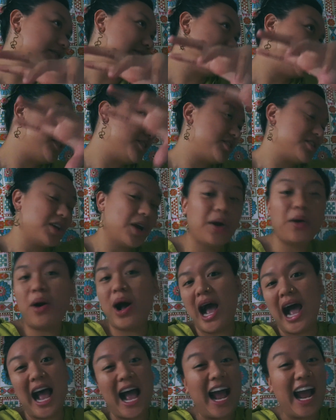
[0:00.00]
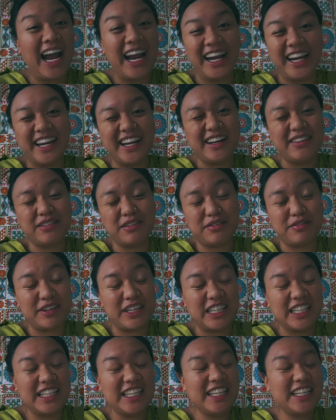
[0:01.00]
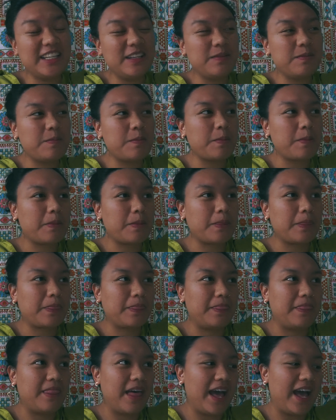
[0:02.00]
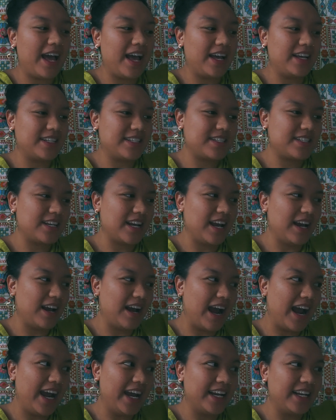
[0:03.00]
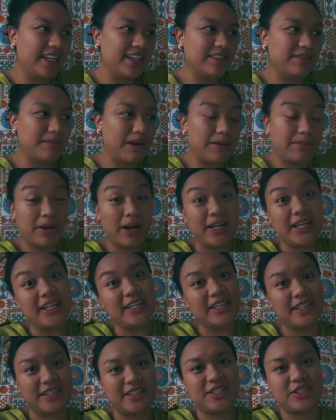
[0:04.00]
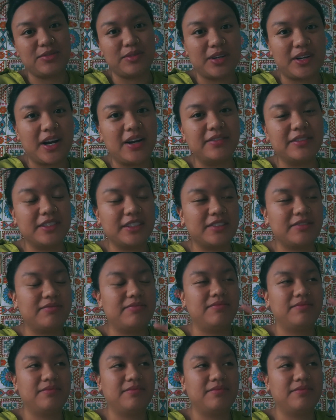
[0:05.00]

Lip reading: so high of a feeling that my body needed to recover.